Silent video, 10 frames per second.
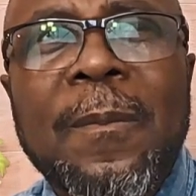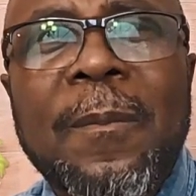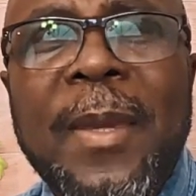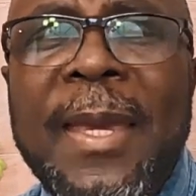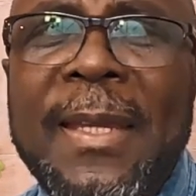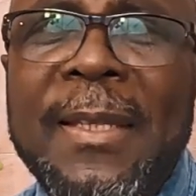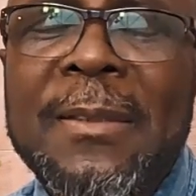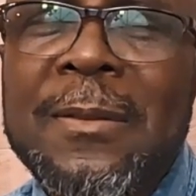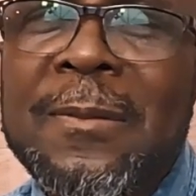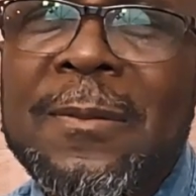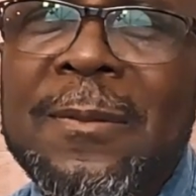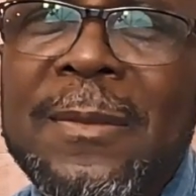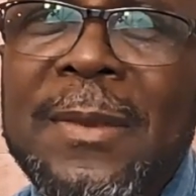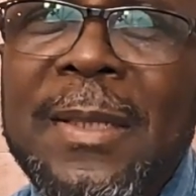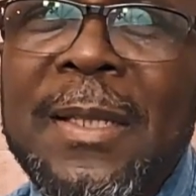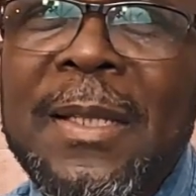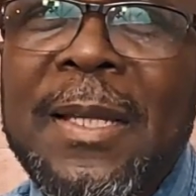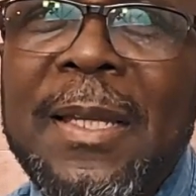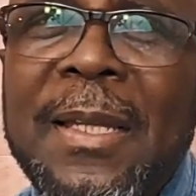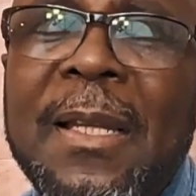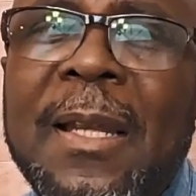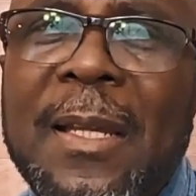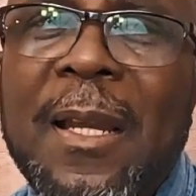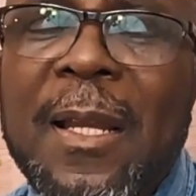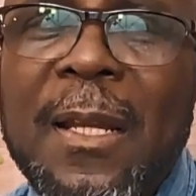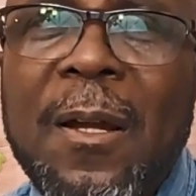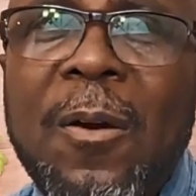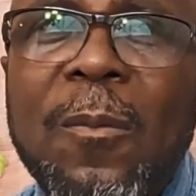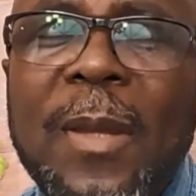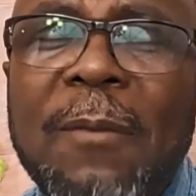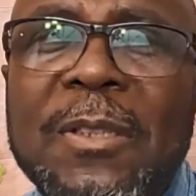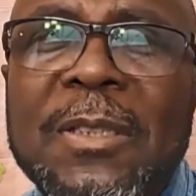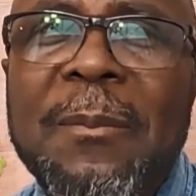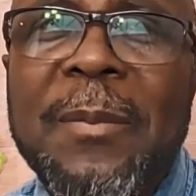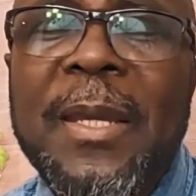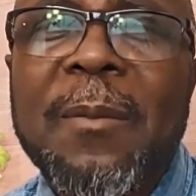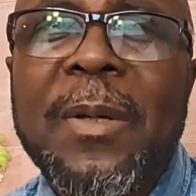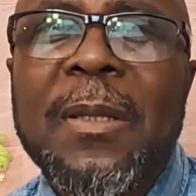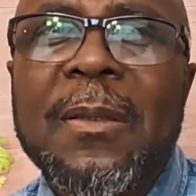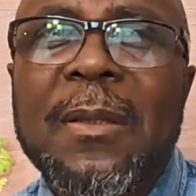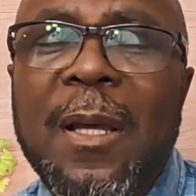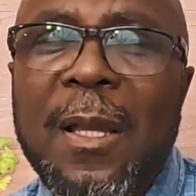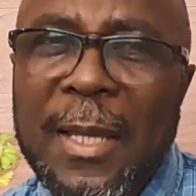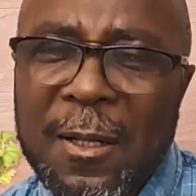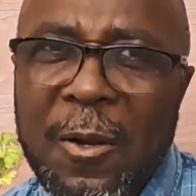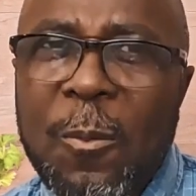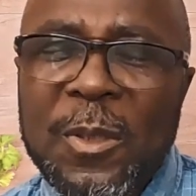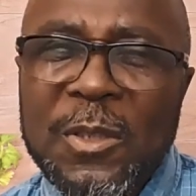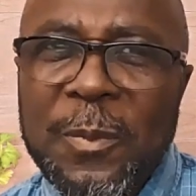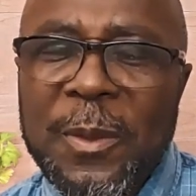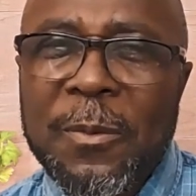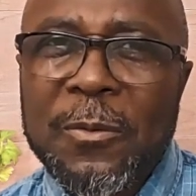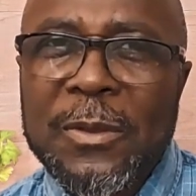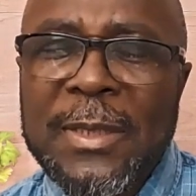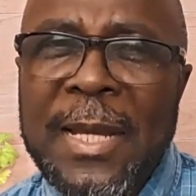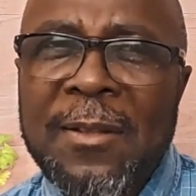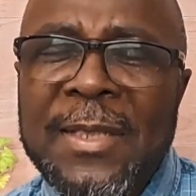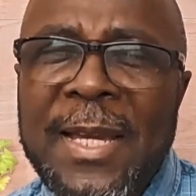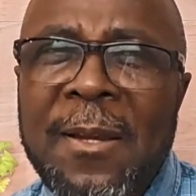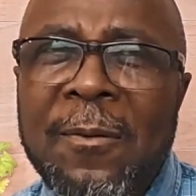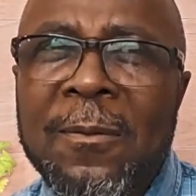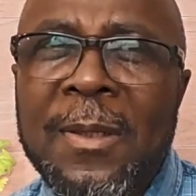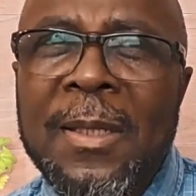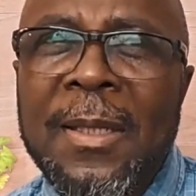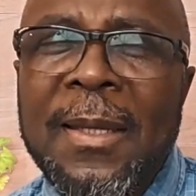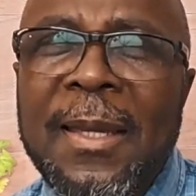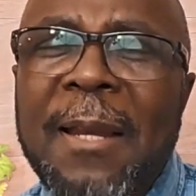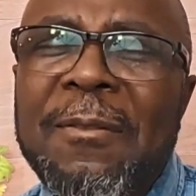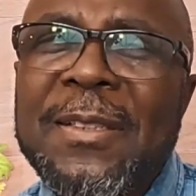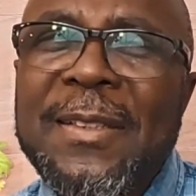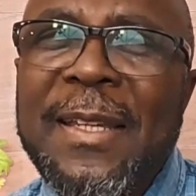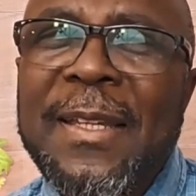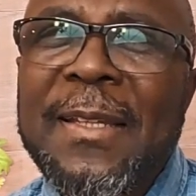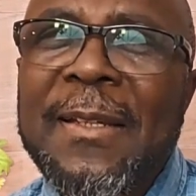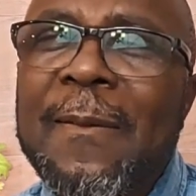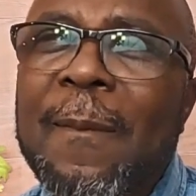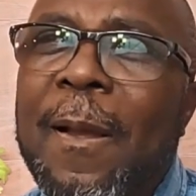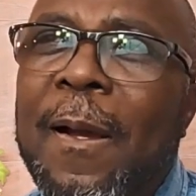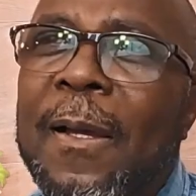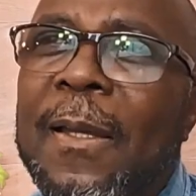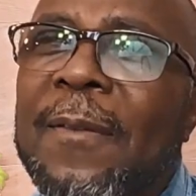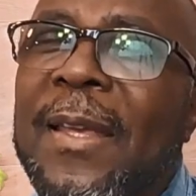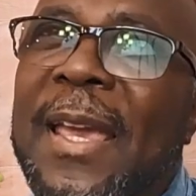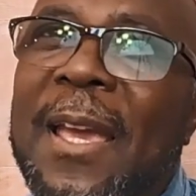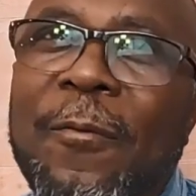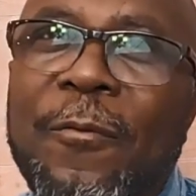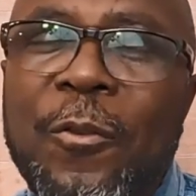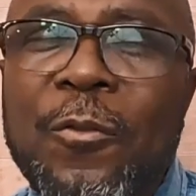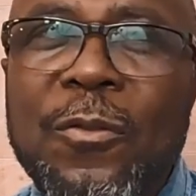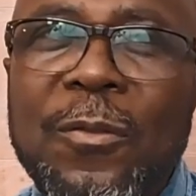begging. A lot of I wouldn't say begging, but a lot of homeless people was downtown. And I was thinking if they had fruit,